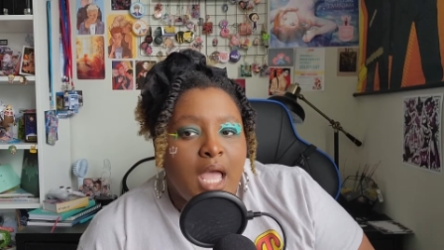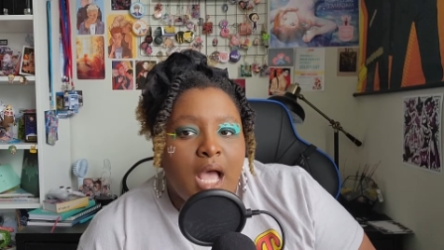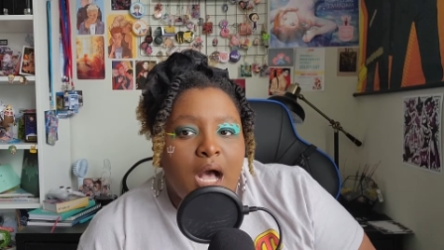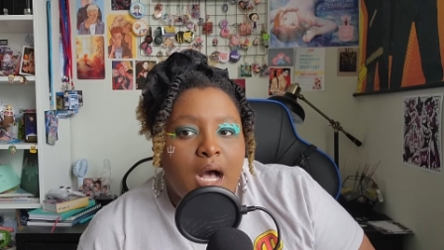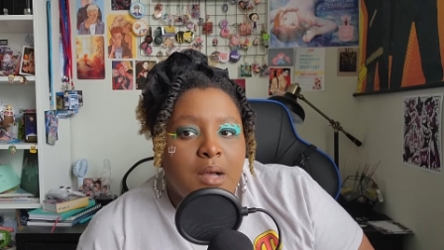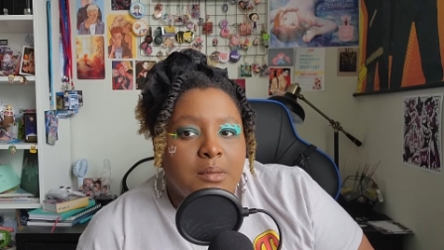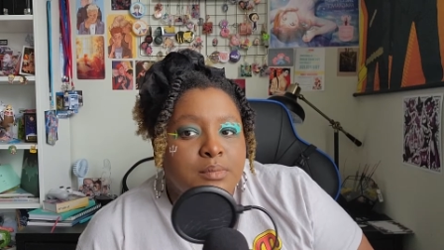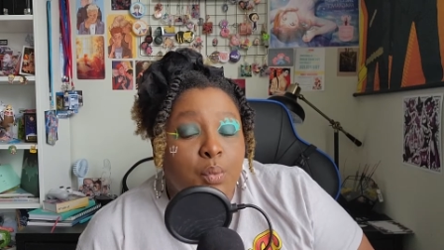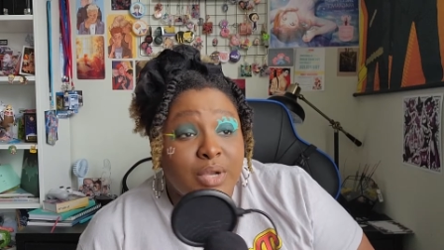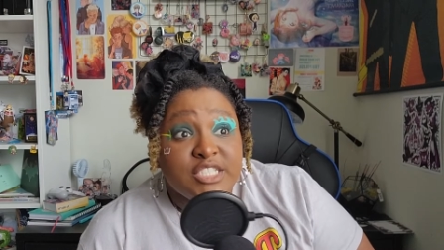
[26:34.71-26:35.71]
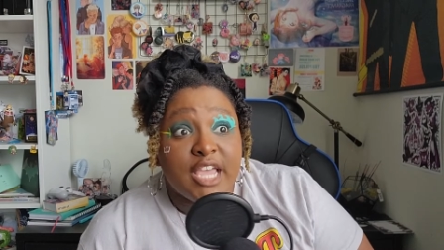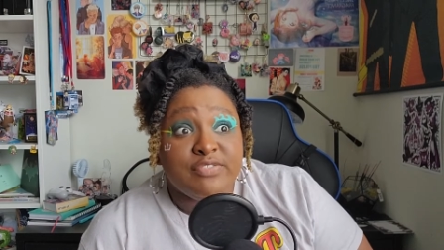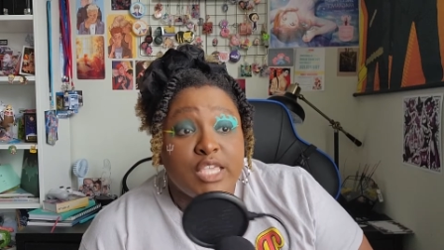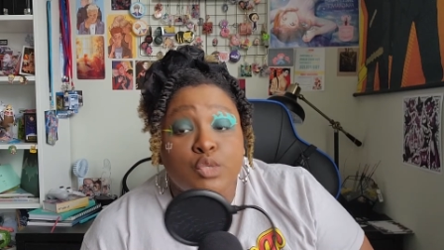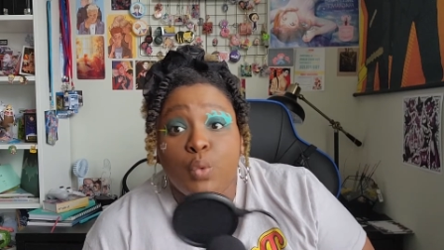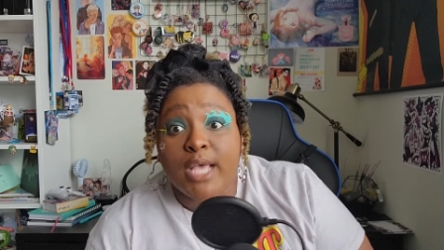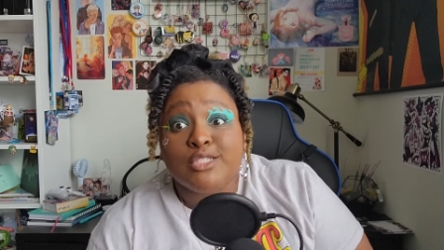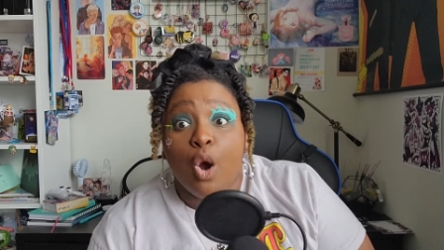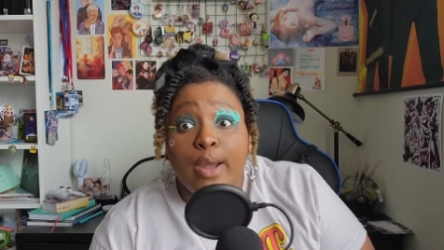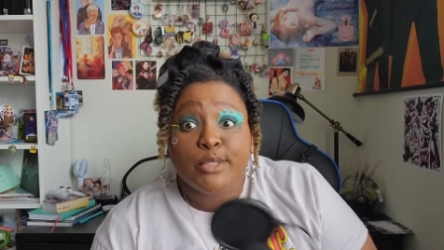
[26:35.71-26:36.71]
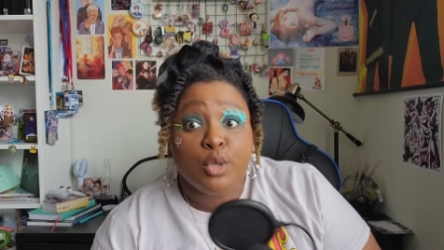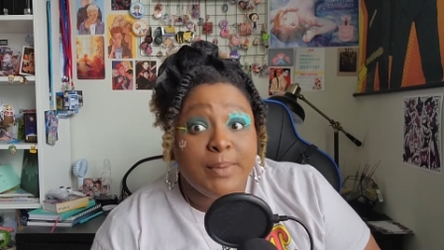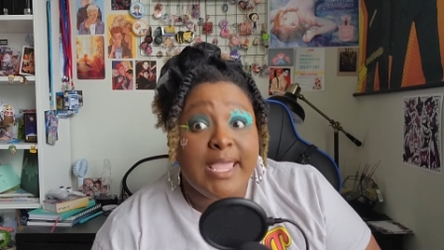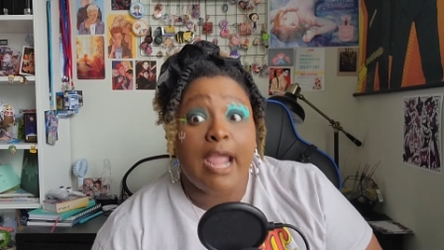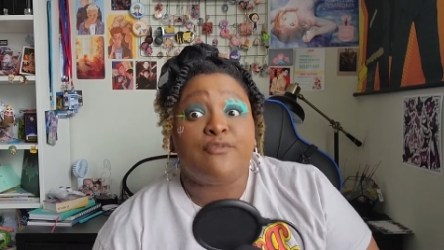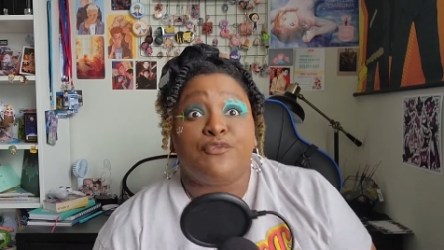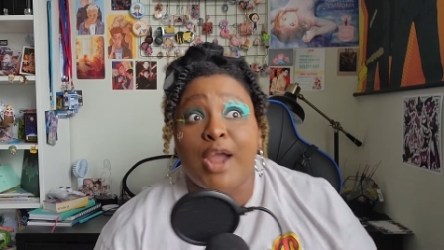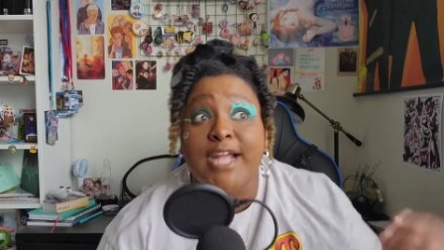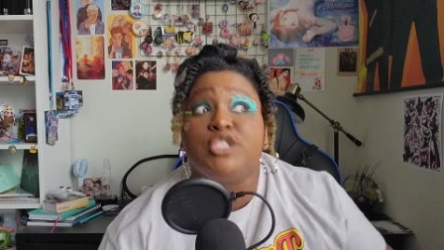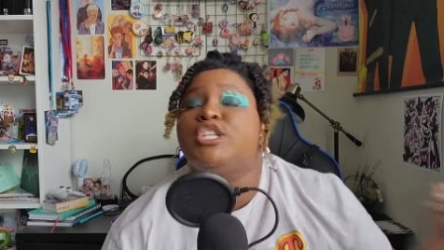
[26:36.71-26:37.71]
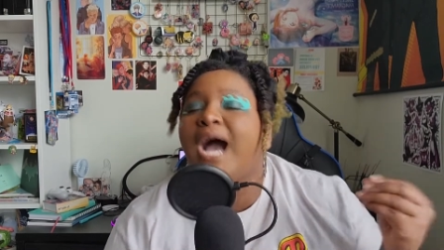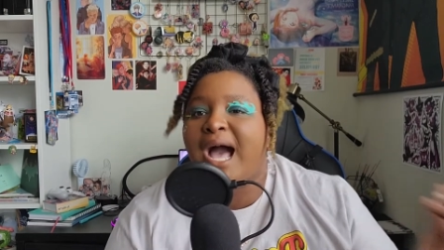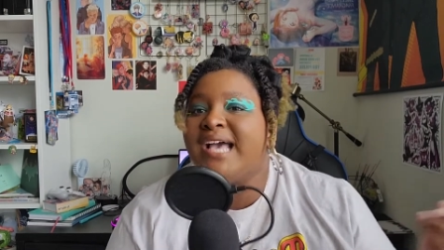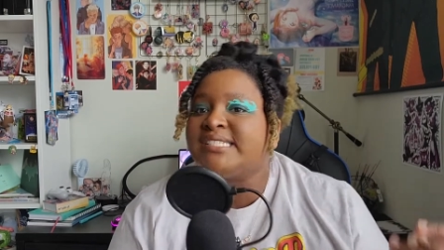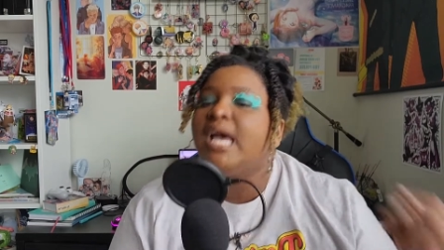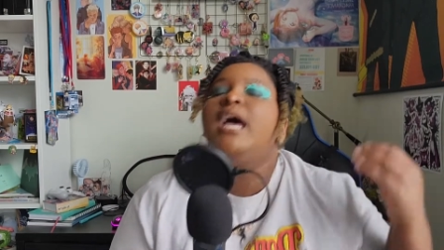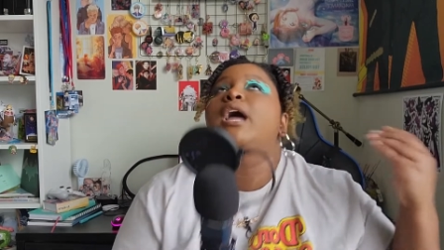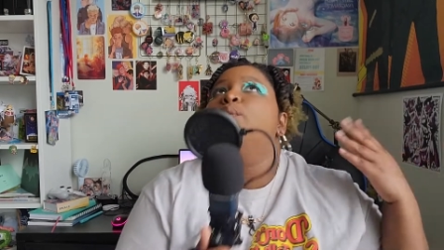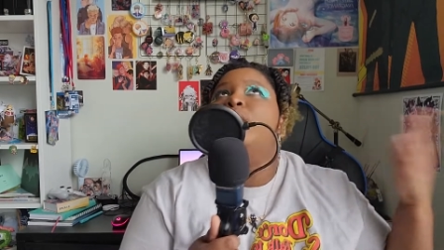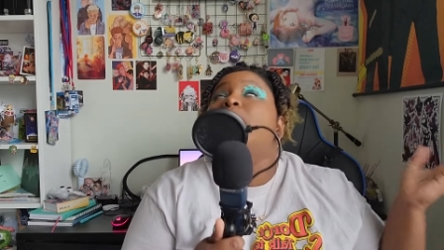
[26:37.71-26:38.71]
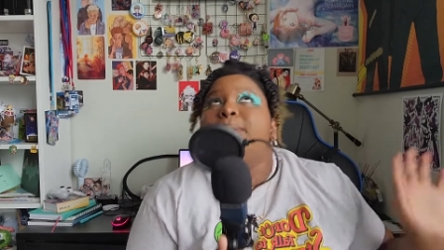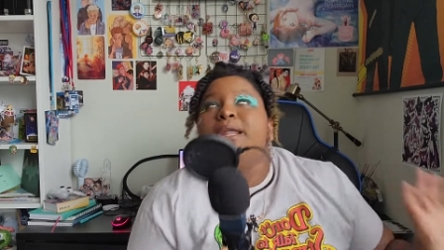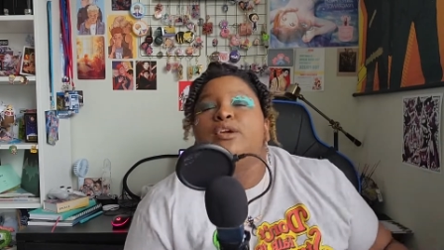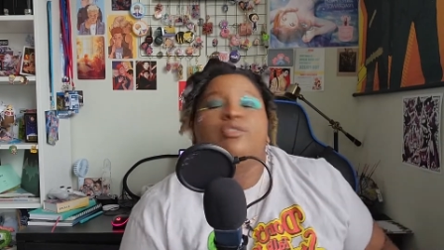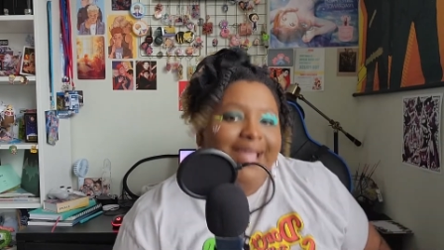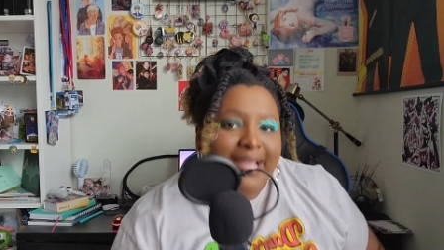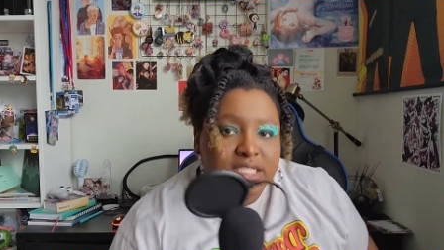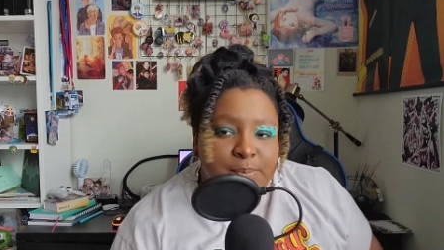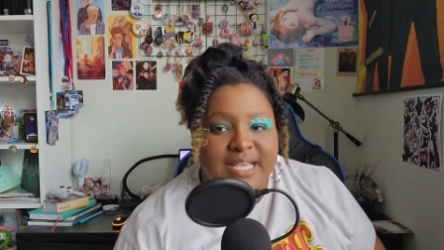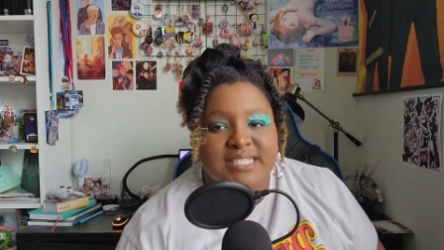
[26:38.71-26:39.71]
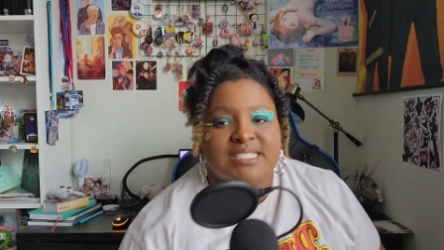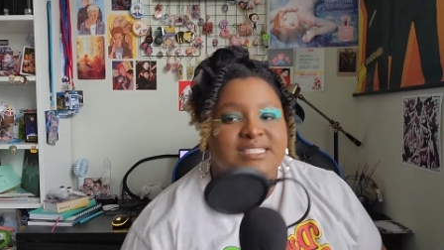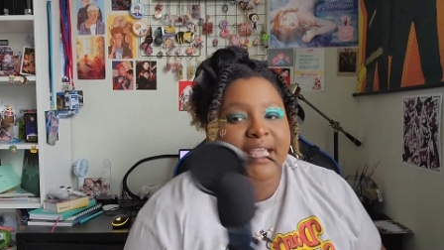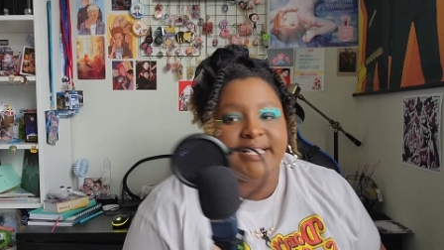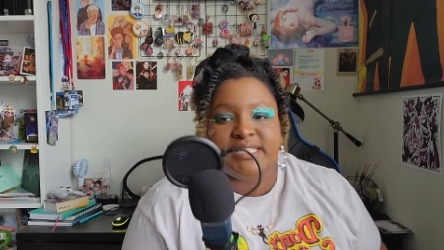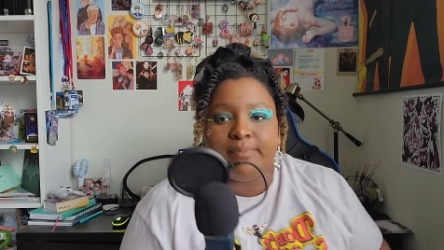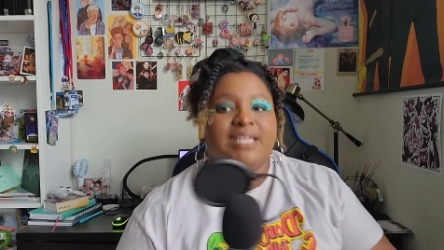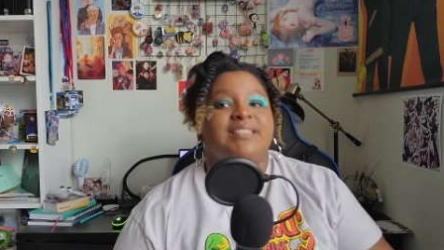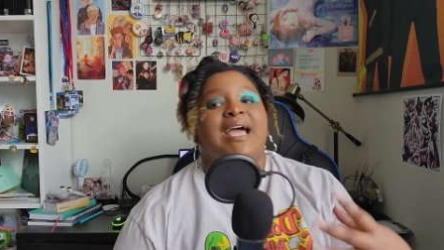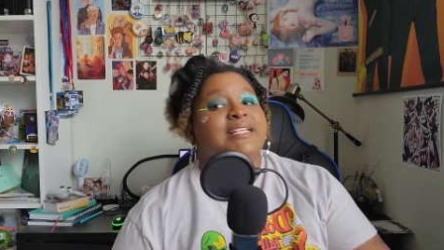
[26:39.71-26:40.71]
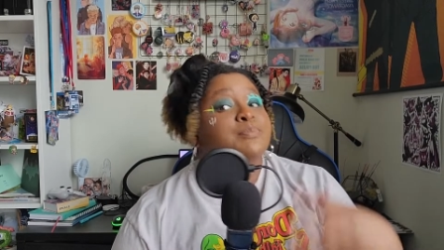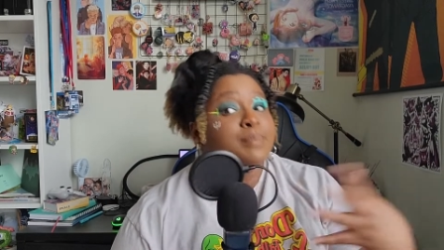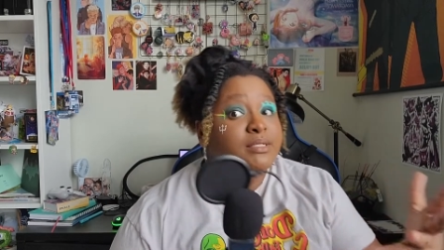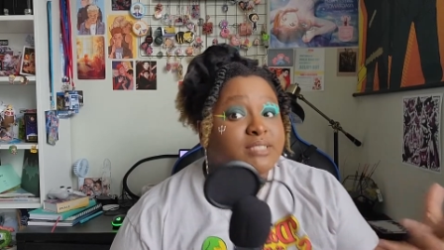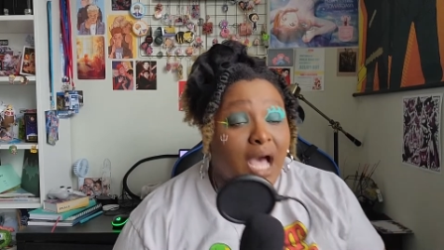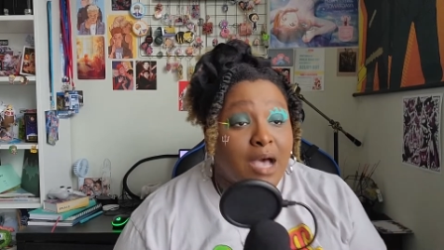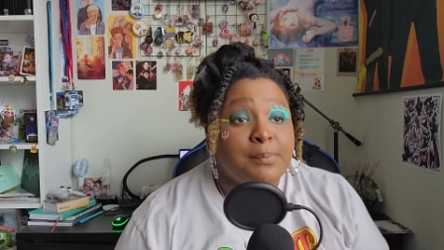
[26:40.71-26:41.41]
Which, if this was going to be a franchise, it would have been great, because it's like something that is built up,